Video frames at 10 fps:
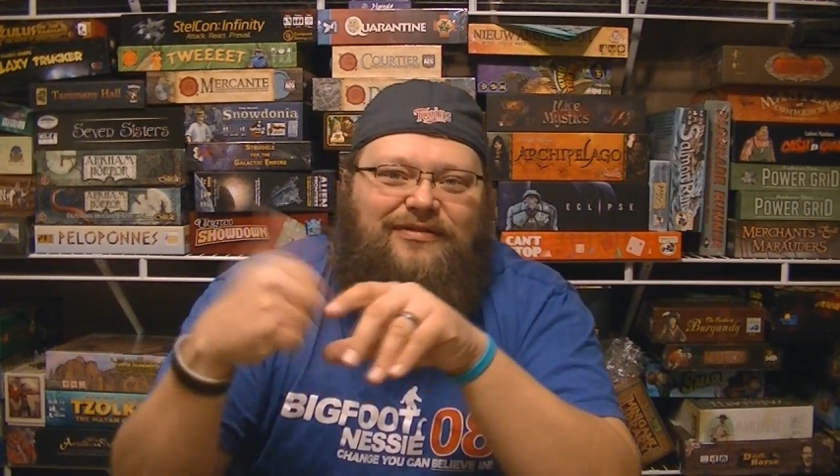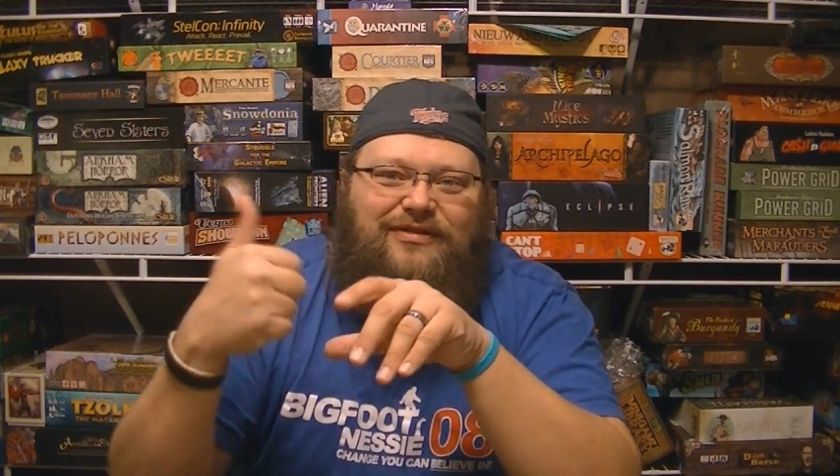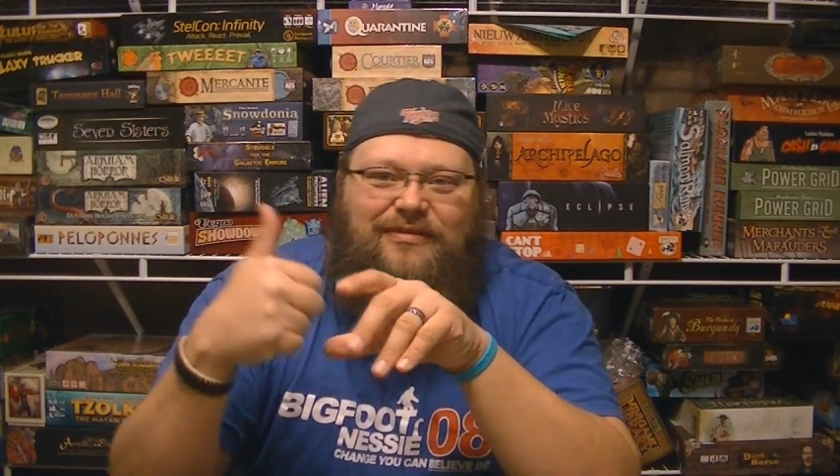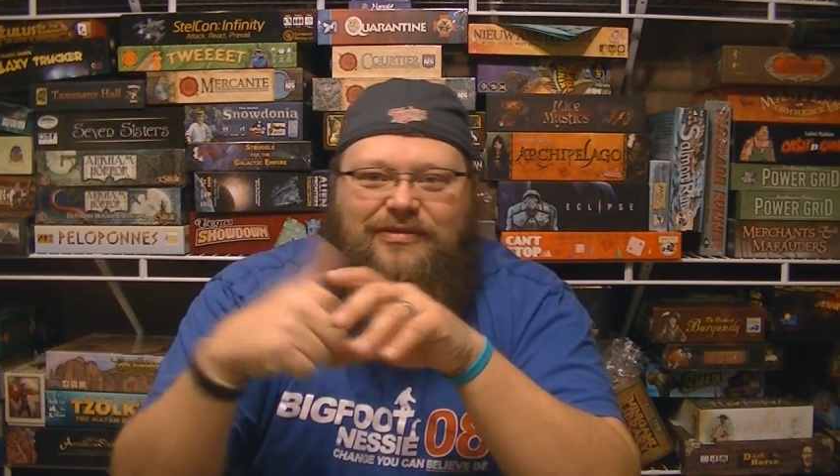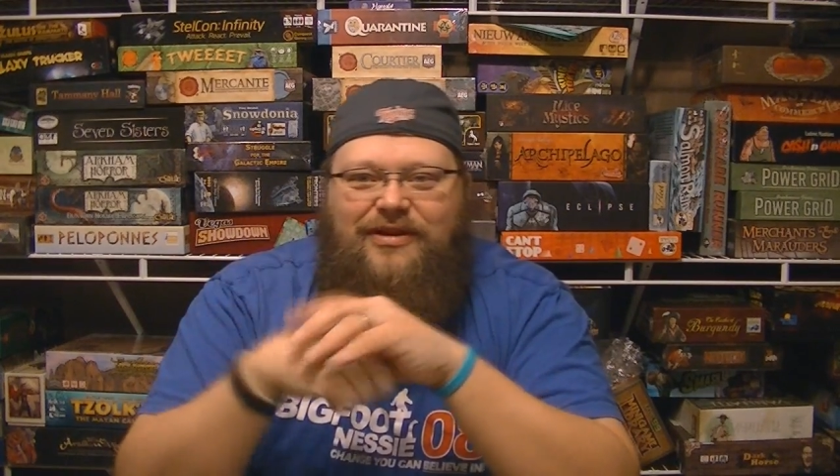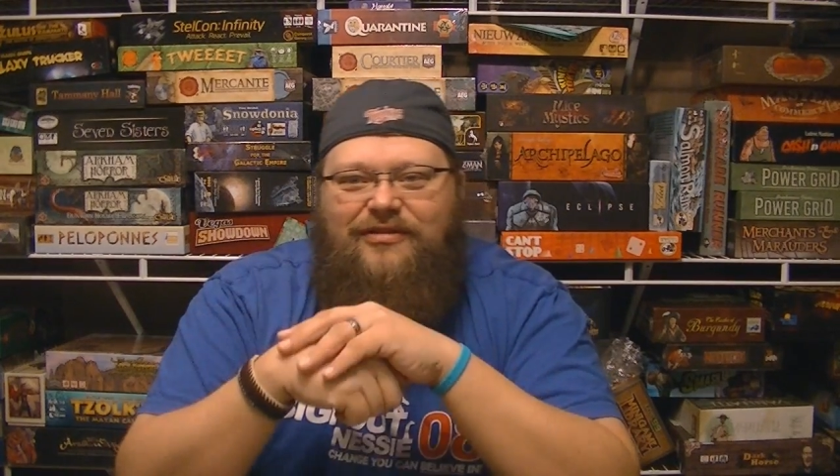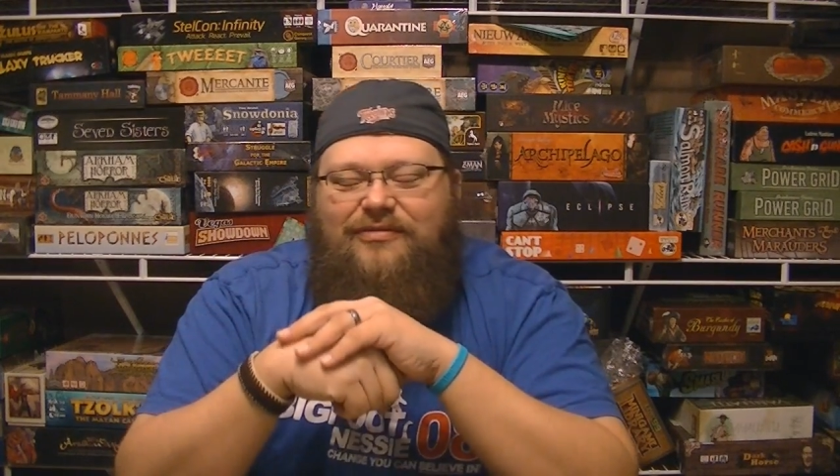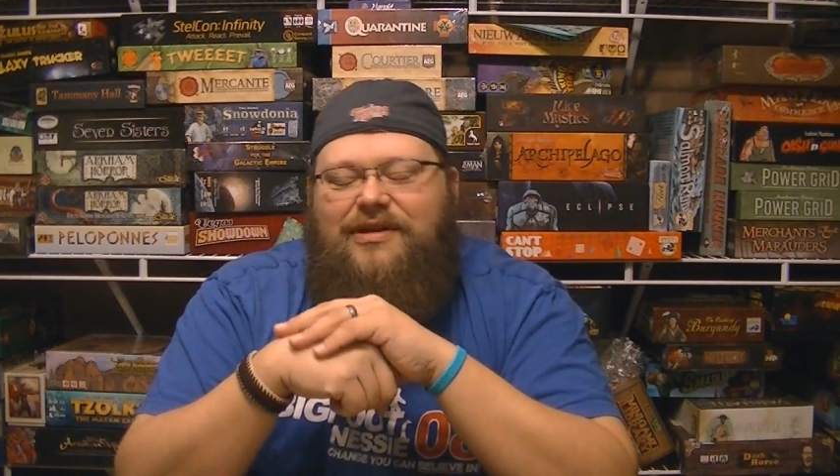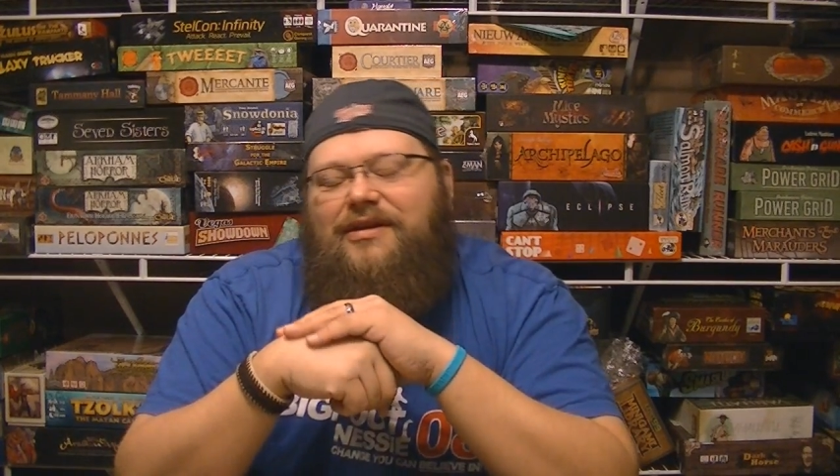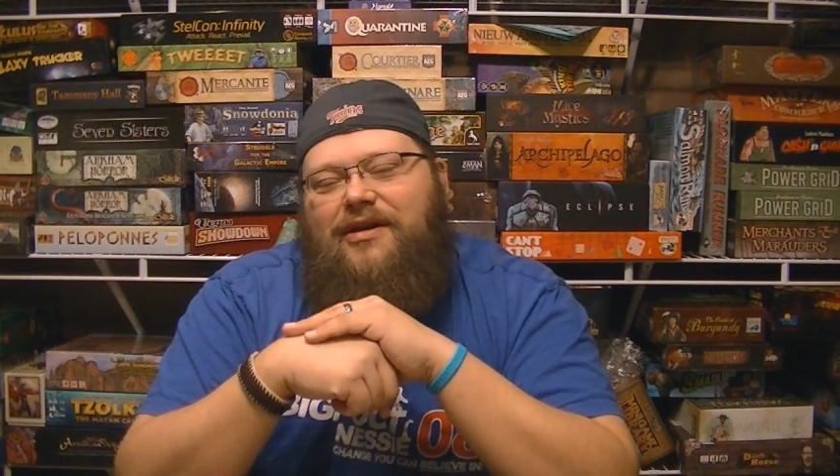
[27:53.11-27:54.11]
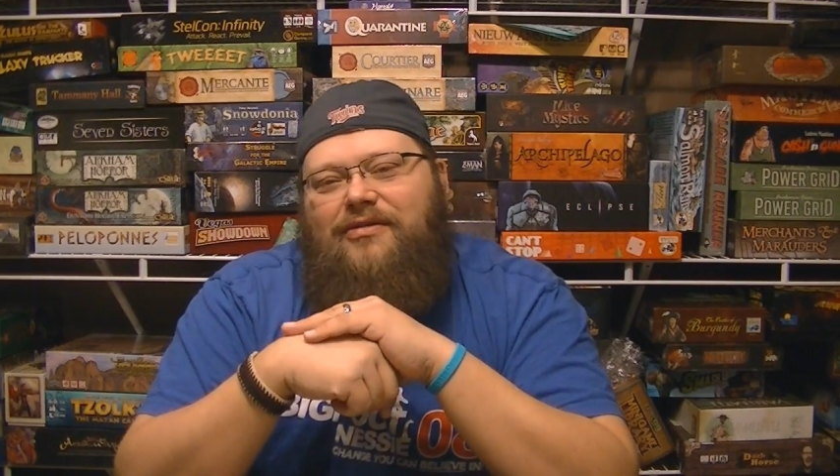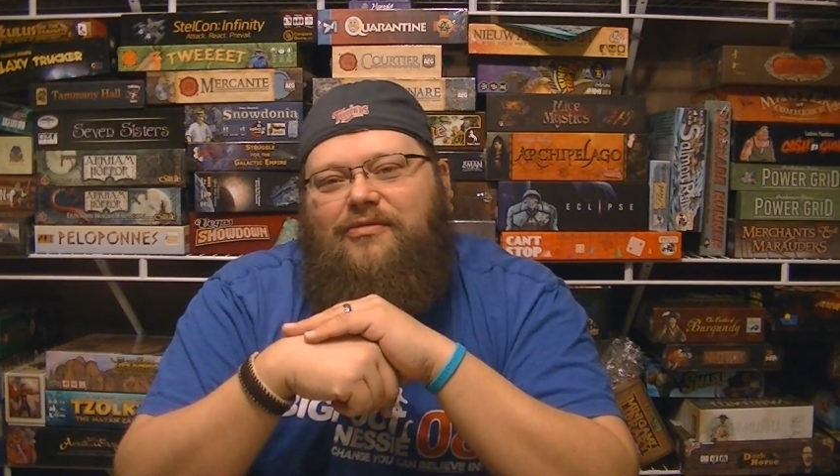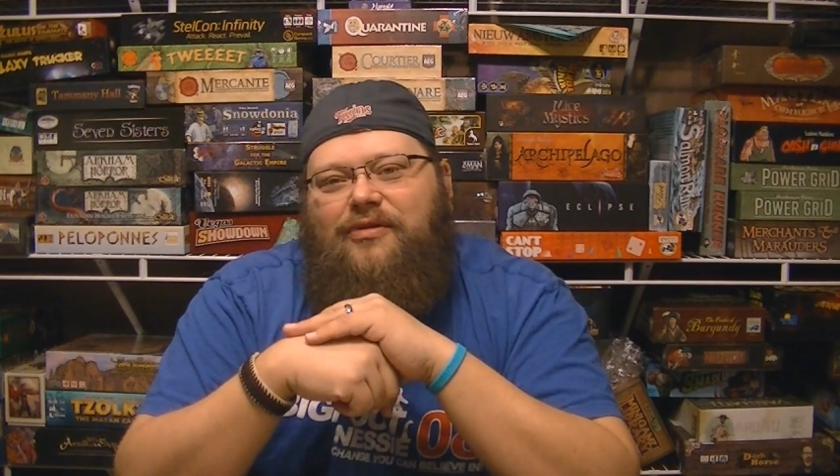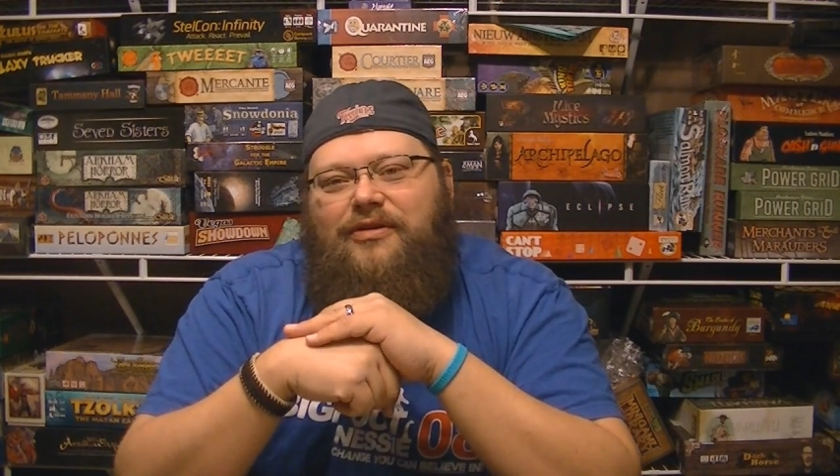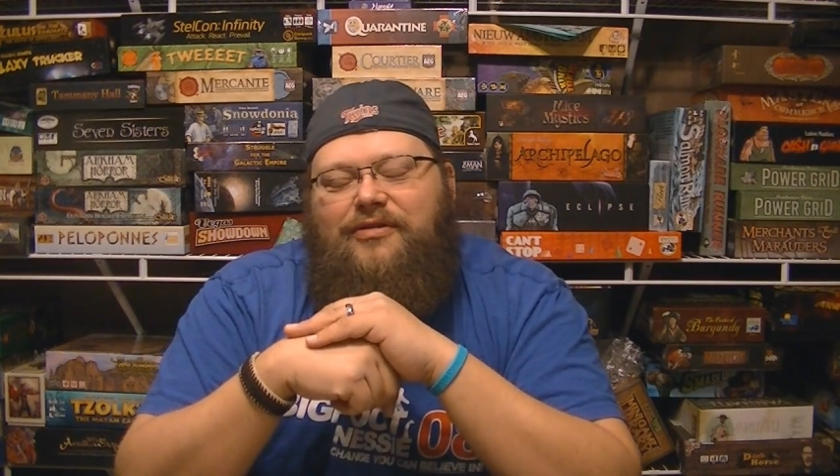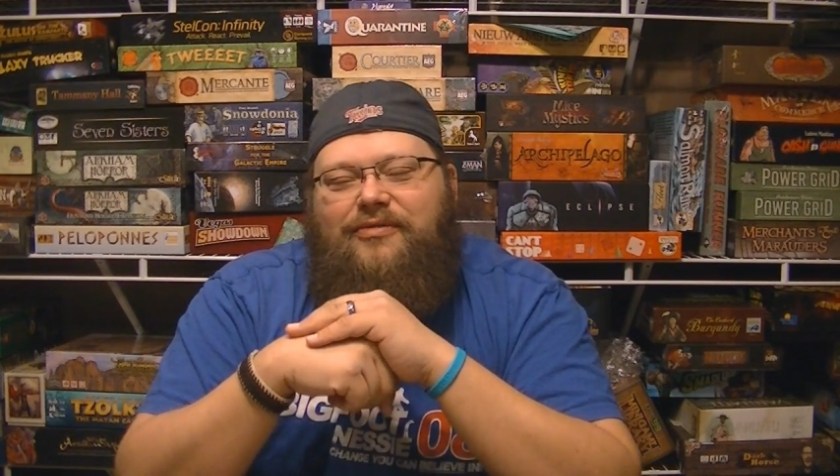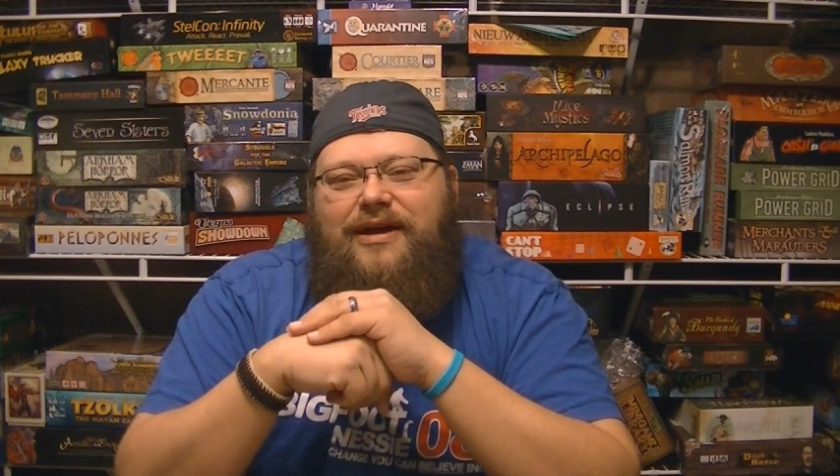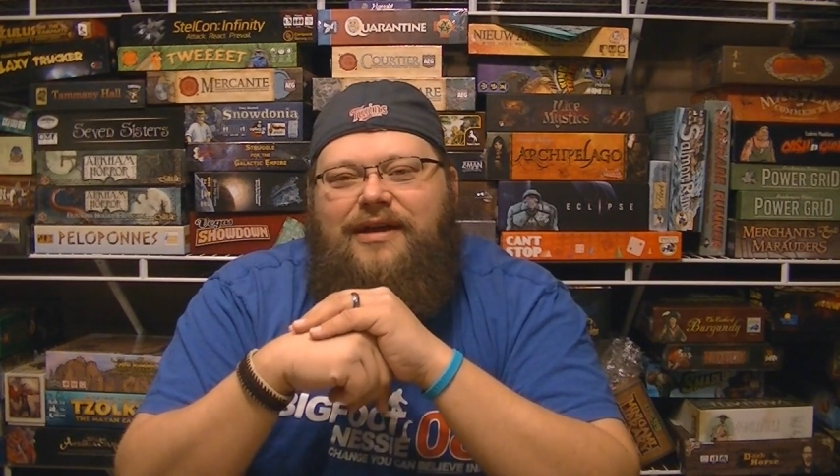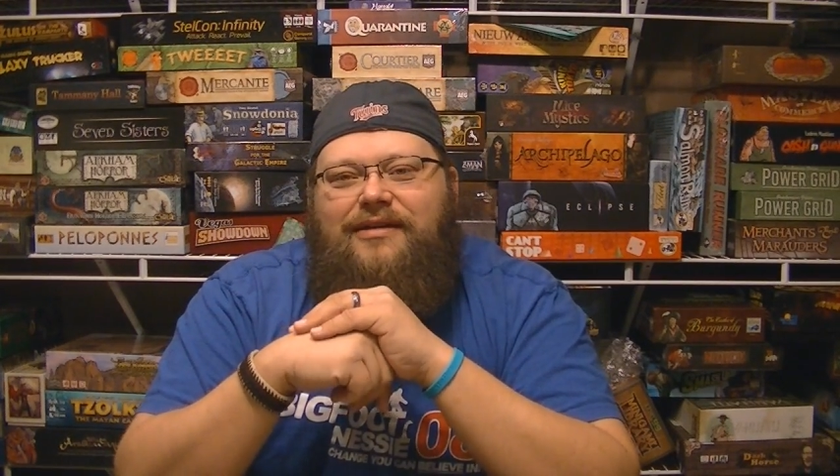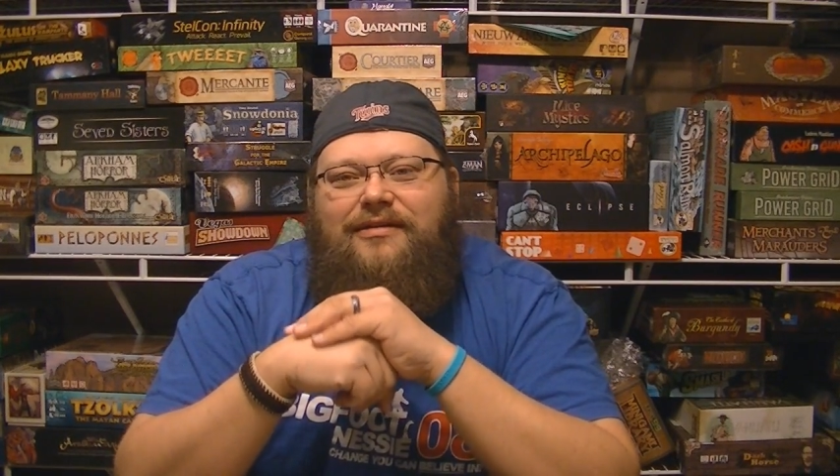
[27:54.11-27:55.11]
She's upstairs right now working
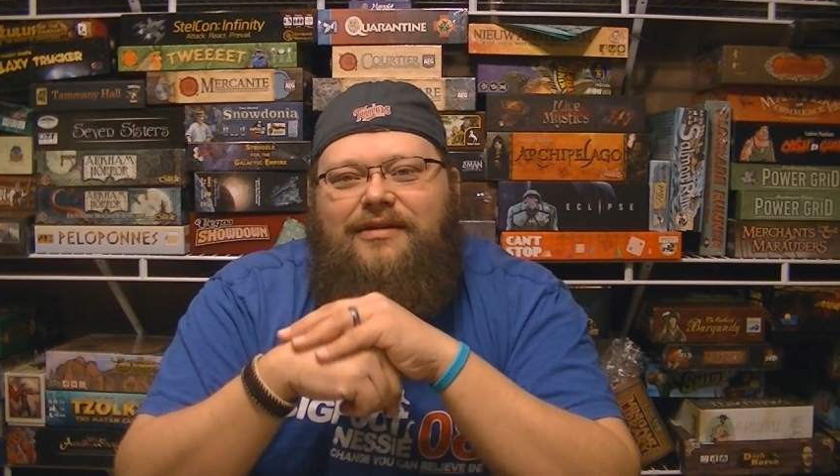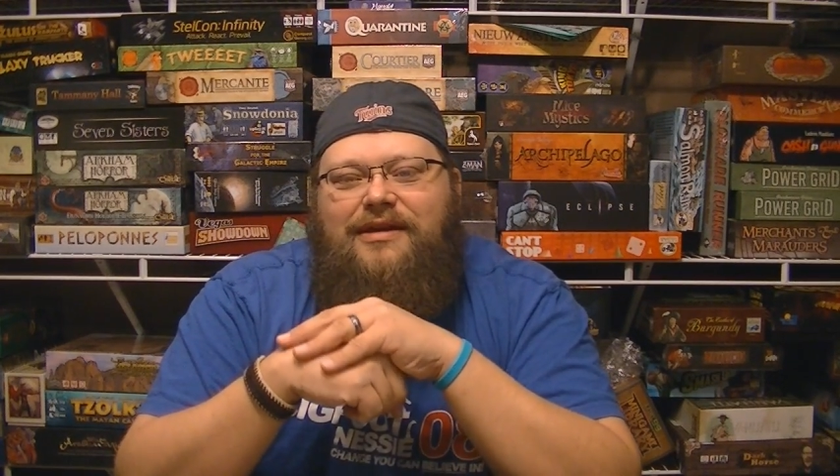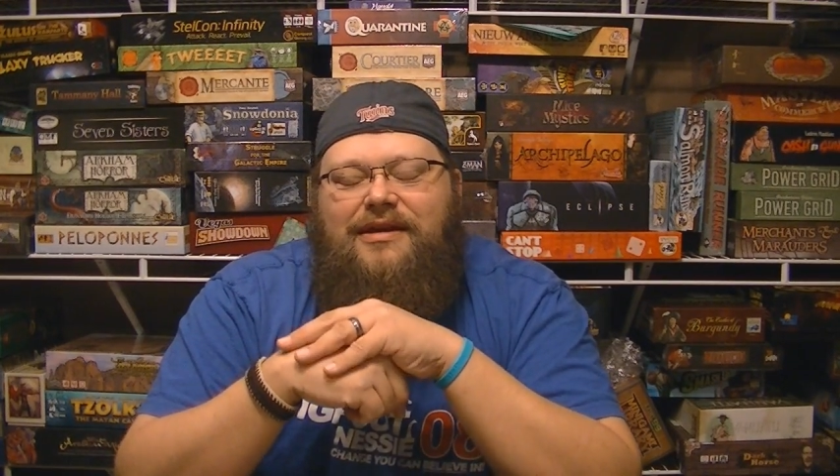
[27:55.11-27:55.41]
away, and